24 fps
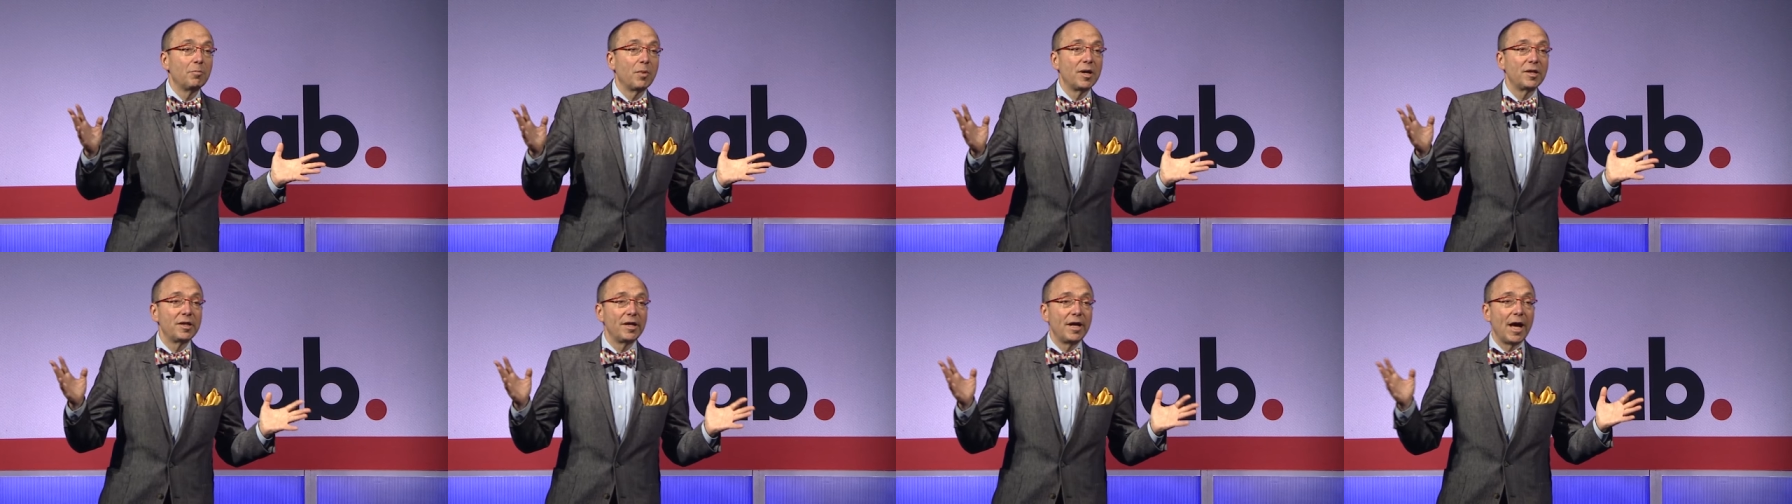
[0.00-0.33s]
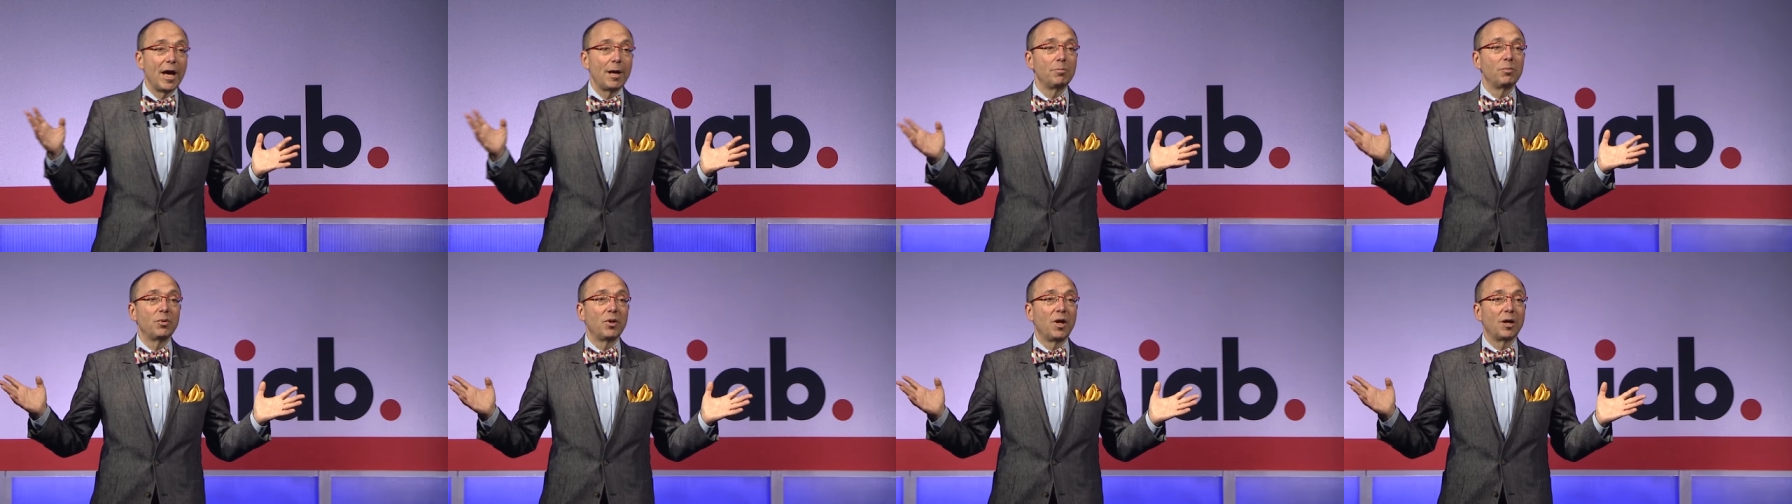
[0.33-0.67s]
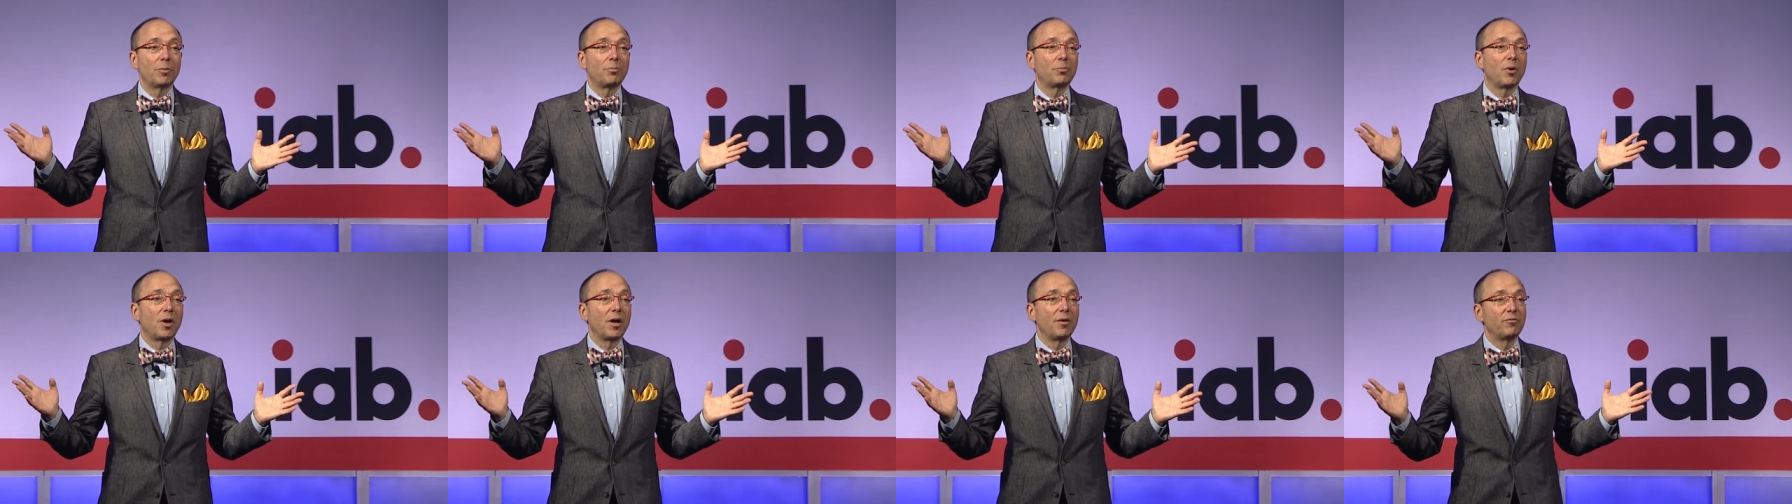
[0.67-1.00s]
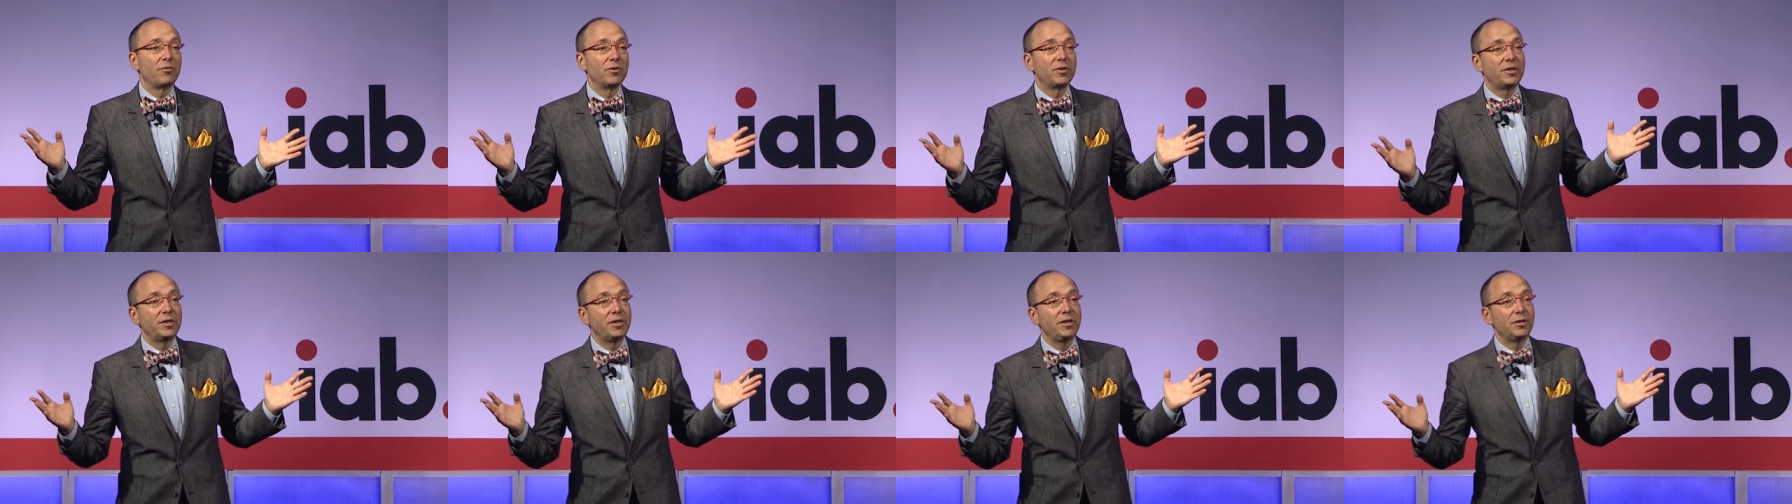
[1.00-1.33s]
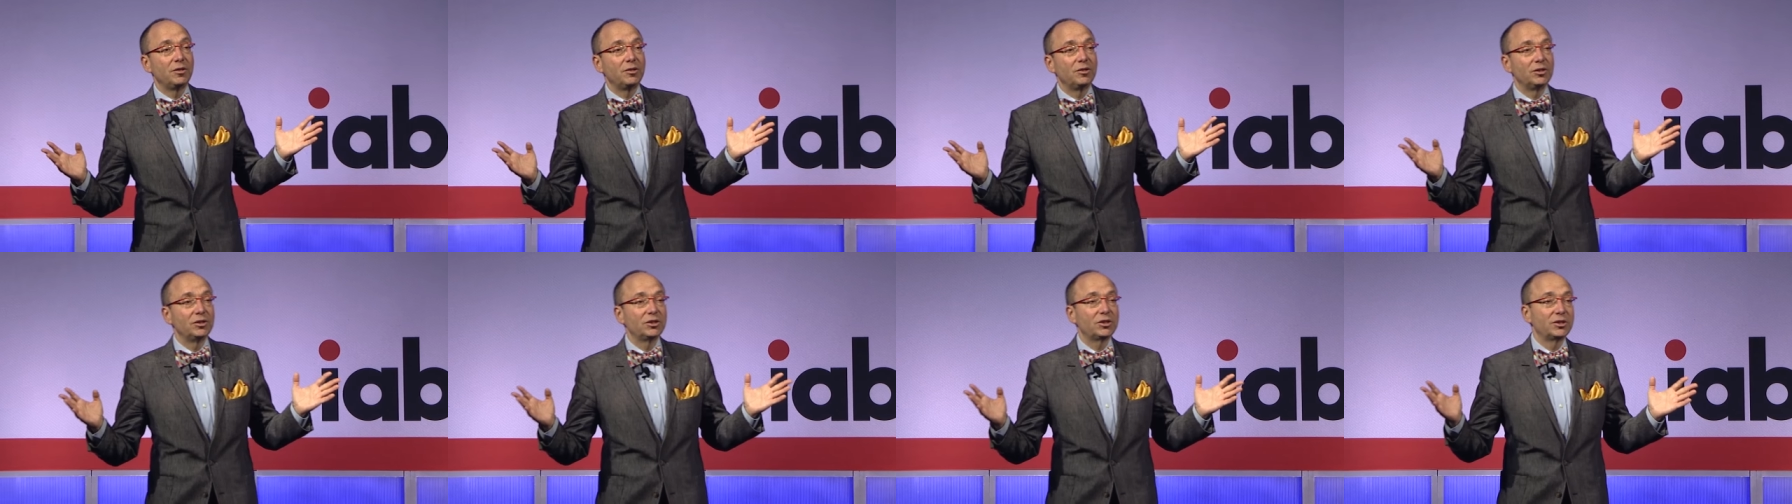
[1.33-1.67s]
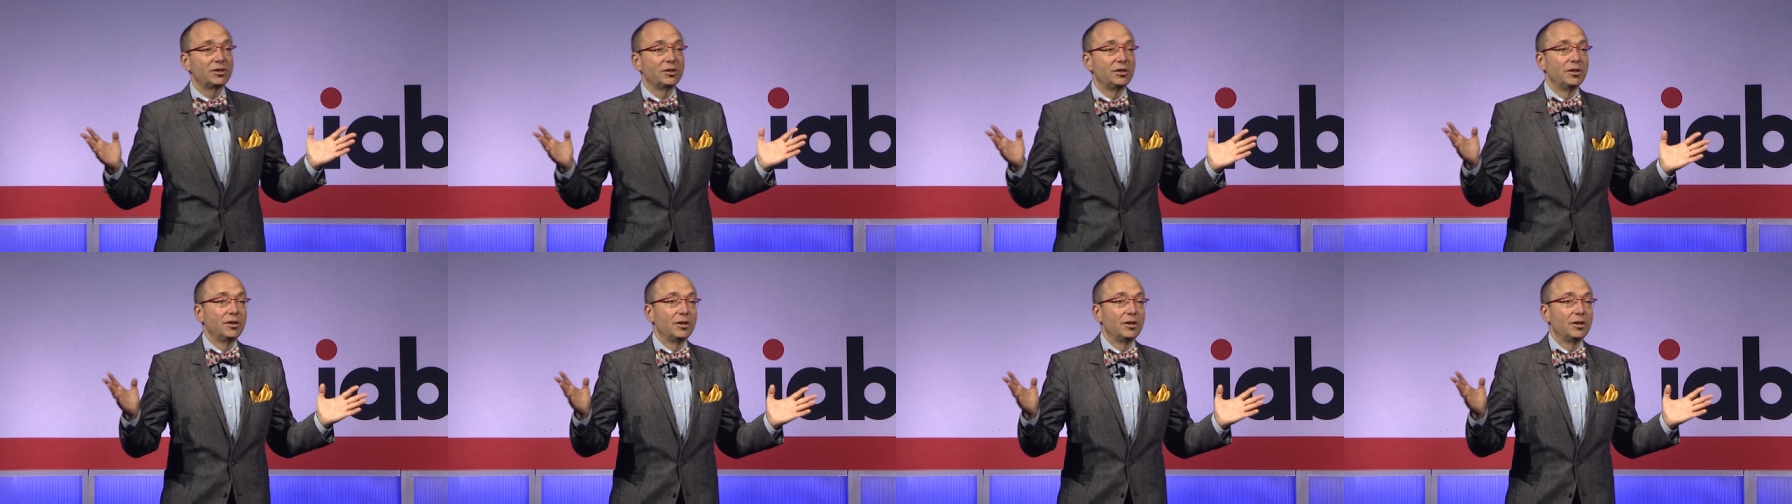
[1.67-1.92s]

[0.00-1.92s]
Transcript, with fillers: by the ad block profiteers,